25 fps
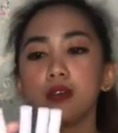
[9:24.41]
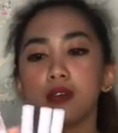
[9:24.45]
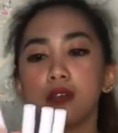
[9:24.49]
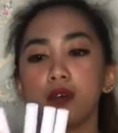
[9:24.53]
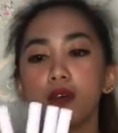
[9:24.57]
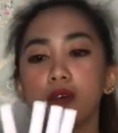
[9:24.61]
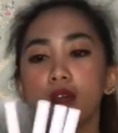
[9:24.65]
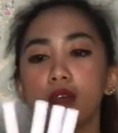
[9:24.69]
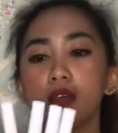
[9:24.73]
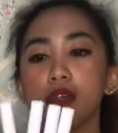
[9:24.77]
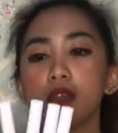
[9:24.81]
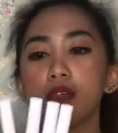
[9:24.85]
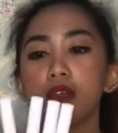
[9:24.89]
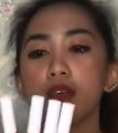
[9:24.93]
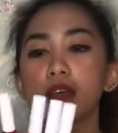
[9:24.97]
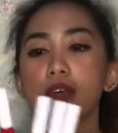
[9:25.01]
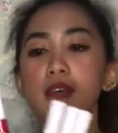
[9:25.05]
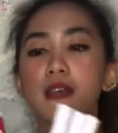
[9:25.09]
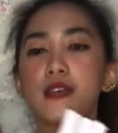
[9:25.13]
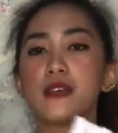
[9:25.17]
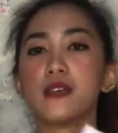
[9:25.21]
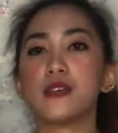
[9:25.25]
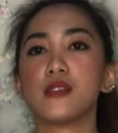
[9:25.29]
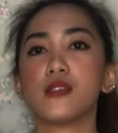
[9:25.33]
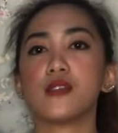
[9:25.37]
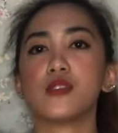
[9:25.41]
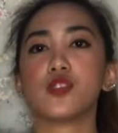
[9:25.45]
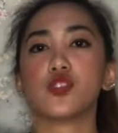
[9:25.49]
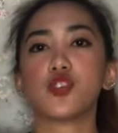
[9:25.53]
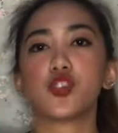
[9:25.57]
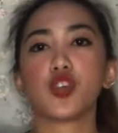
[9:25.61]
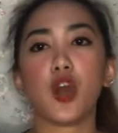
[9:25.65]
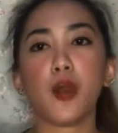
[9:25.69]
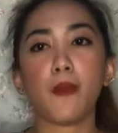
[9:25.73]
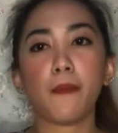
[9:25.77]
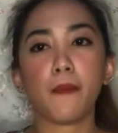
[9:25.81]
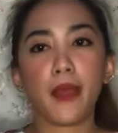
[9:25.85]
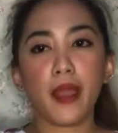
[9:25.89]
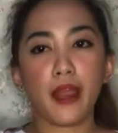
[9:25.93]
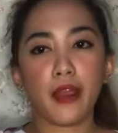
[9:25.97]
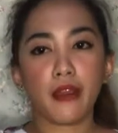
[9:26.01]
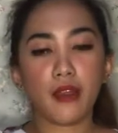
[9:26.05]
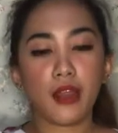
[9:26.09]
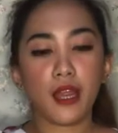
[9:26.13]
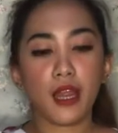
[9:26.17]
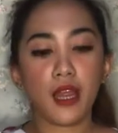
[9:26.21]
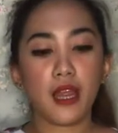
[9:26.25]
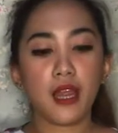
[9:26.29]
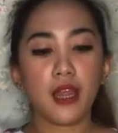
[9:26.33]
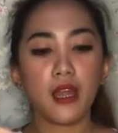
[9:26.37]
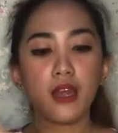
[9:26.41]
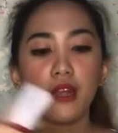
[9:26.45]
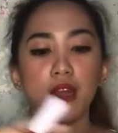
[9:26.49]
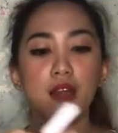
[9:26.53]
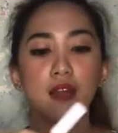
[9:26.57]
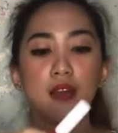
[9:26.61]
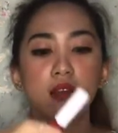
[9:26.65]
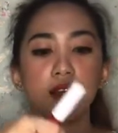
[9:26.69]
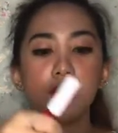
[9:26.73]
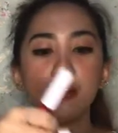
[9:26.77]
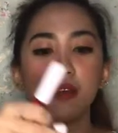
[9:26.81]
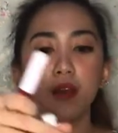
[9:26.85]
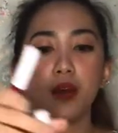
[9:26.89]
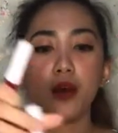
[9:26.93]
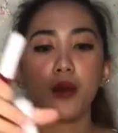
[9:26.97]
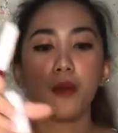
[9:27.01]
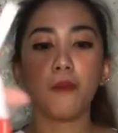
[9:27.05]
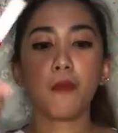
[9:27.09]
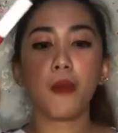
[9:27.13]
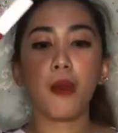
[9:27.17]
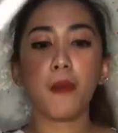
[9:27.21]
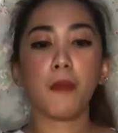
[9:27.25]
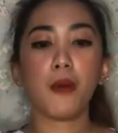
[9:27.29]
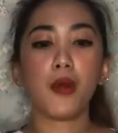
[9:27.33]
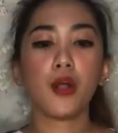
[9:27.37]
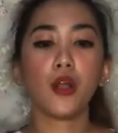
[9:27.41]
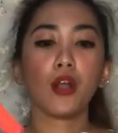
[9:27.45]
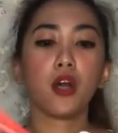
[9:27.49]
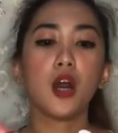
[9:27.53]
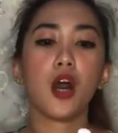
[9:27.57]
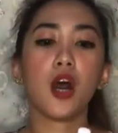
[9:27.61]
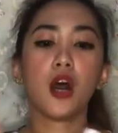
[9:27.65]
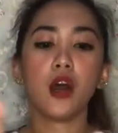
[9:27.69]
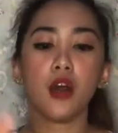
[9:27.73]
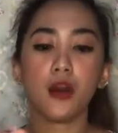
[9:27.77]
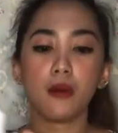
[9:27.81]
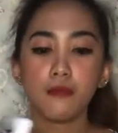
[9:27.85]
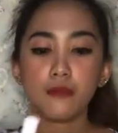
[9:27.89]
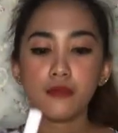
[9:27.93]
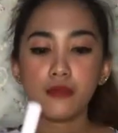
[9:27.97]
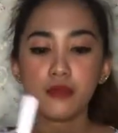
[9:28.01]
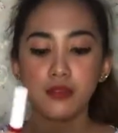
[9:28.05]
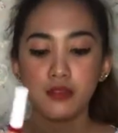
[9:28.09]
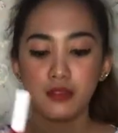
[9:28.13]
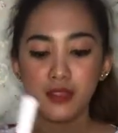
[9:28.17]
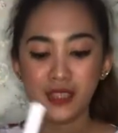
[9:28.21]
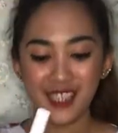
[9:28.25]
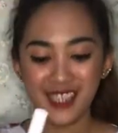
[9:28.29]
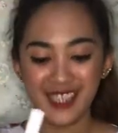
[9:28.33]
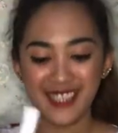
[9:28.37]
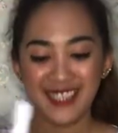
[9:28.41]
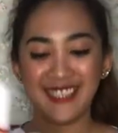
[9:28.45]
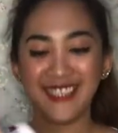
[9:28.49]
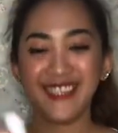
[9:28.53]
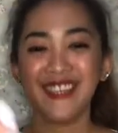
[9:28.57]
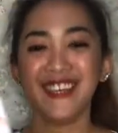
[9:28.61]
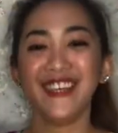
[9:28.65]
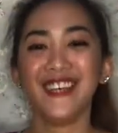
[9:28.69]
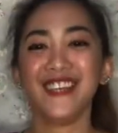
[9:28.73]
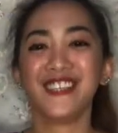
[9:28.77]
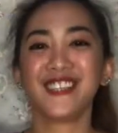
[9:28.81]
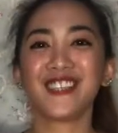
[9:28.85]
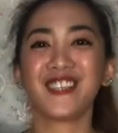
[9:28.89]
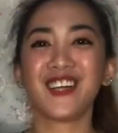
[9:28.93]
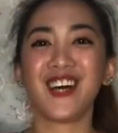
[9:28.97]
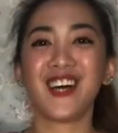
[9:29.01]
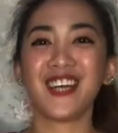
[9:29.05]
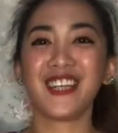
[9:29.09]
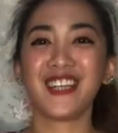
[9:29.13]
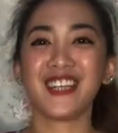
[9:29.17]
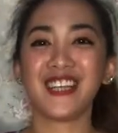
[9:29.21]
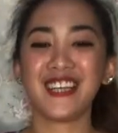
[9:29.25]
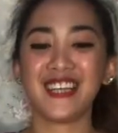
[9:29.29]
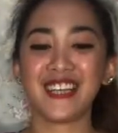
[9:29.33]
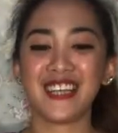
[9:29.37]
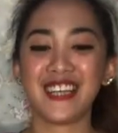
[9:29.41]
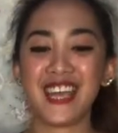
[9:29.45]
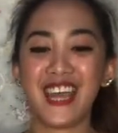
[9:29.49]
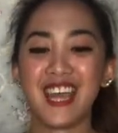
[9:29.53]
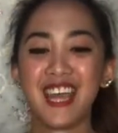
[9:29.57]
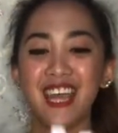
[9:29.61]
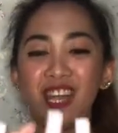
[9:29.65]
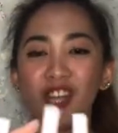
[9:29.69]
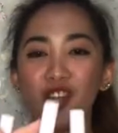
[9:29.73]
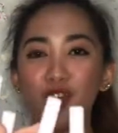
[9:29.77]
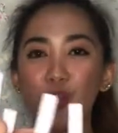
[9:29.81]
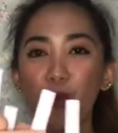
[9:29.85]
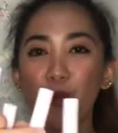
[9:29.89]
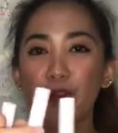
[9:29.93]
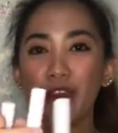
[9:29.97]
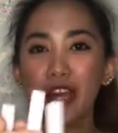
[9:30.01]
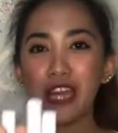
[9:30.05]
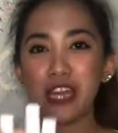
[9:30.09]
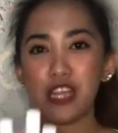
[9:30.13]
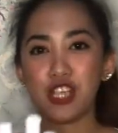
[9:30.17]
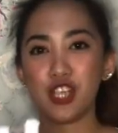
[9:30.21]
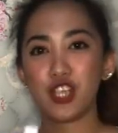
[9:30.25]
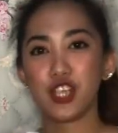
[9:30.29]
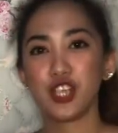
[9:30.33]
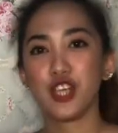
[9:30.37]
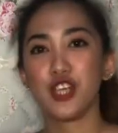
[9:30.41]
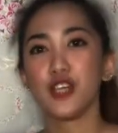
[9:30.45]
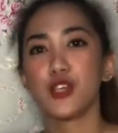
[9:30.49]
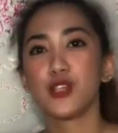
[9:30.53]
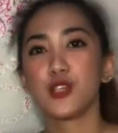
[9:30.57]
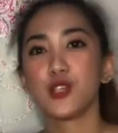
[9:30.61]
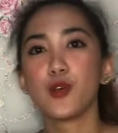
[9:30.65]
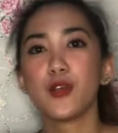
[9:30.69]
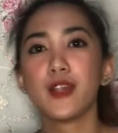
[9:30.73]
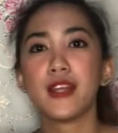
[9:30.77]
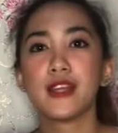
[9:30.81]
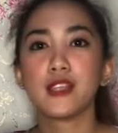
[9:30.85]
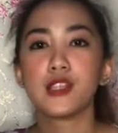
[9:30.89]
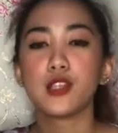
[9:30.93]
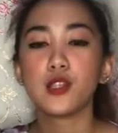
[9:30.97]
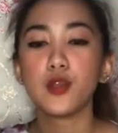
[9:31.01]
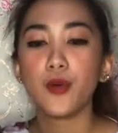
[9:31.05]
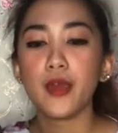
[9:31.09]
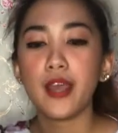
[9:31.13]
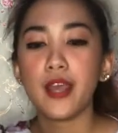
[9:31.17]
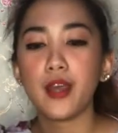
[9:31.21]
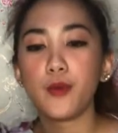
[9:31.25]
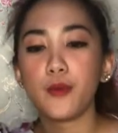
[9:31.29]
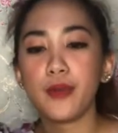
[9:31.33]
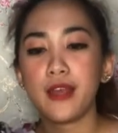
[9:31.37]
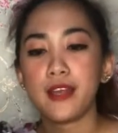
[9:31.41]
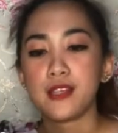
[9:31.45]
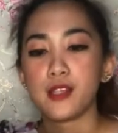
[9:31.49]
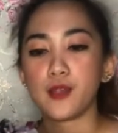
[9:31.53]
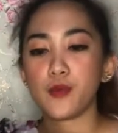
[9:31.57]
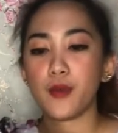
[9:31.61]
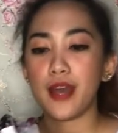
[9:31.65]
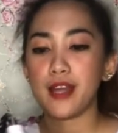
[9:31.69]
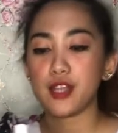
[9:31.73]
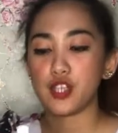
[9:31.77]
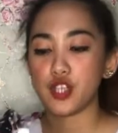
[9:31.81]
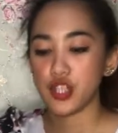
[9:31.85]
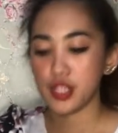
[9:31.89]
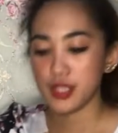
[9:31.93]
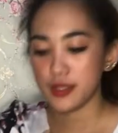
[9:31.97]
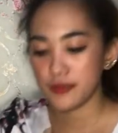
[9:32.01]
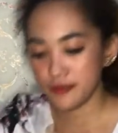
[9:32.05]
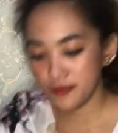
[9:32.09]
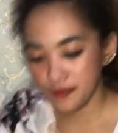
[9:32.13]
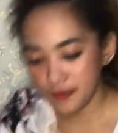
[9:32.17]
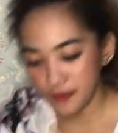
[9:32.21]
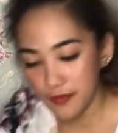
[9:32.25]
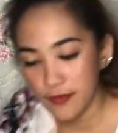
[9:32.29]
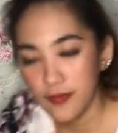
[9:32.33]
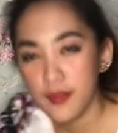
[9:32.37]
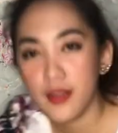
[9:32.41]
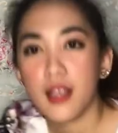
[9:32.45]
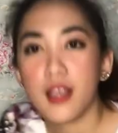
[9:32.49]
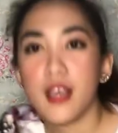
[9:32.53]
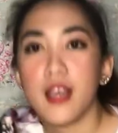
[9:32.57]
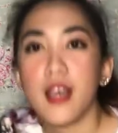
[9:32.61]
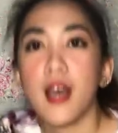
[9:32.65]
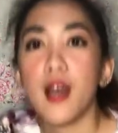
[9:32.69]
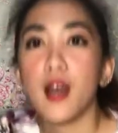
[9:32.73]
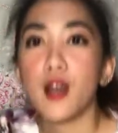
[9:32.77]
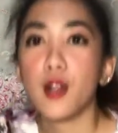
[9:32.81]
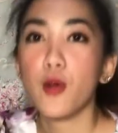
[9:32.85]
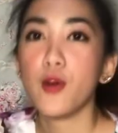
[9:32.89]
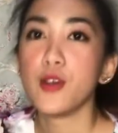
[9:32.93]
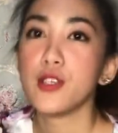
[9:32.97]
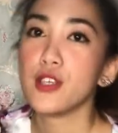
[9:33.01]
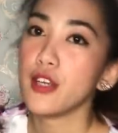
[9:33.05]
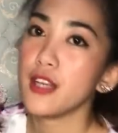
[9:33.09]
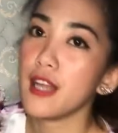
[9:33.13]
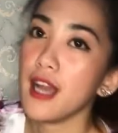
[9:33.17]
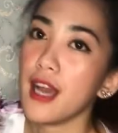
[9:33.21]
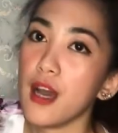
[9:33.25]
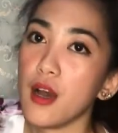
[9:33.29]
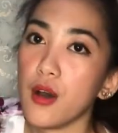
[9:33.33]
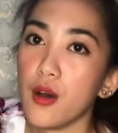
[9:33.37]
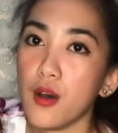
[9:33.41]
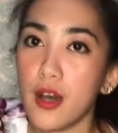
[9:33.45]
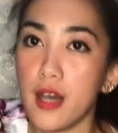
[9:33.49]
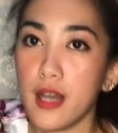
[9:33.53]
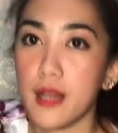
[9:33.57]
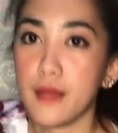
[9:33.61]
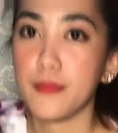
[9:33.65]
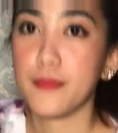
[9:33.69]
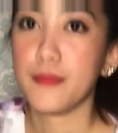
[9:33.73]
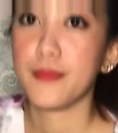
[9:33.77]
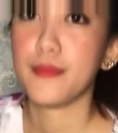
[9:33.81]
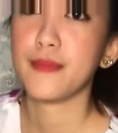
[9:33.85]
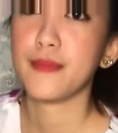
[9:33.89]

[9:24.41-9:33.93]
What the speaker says: So this is strawberry, bubblegum, chocolate, and orange. So let's do a quick swatch. Closer lang ako, ha?